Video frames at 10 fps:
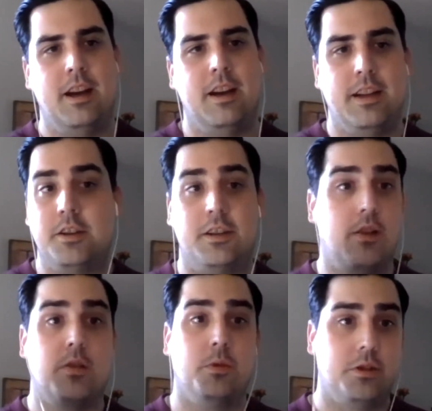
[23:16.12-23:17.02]
And that's a
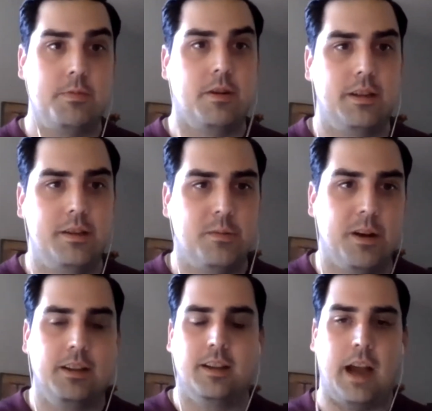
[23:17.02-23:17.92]
terrible experience,
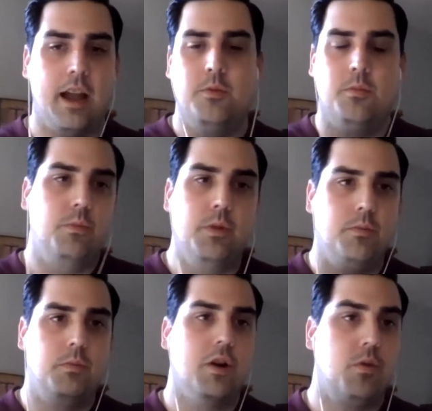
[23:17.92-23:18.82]
right?
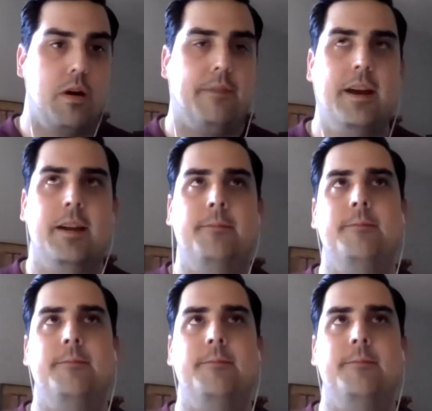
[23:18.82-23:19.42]
We don't want that.